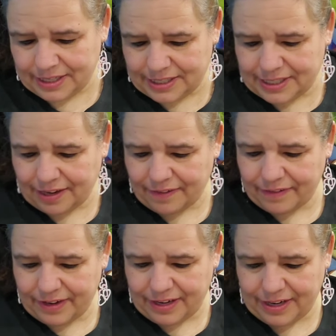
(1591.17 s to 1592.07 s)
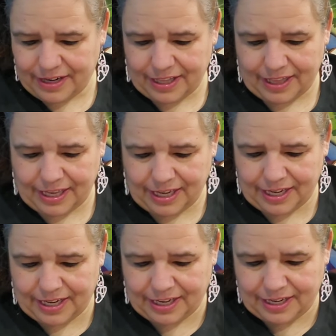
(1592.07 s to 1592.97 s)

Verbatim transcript: stuff here, I think